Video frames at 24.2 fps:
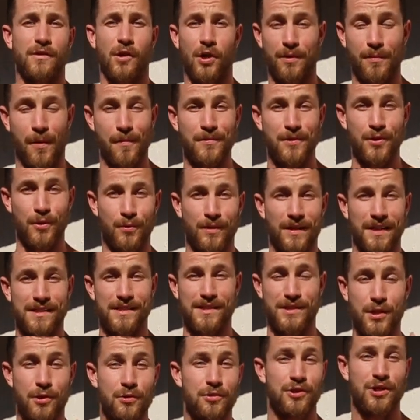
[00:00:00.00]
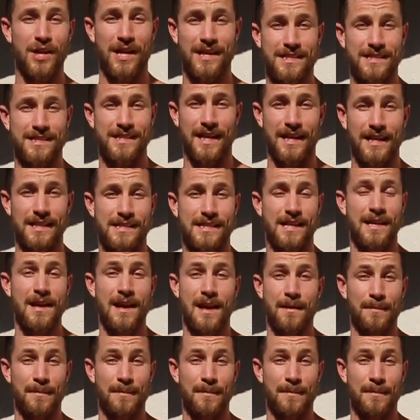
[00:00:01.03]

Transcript: volume I'm doing is 2 chest days.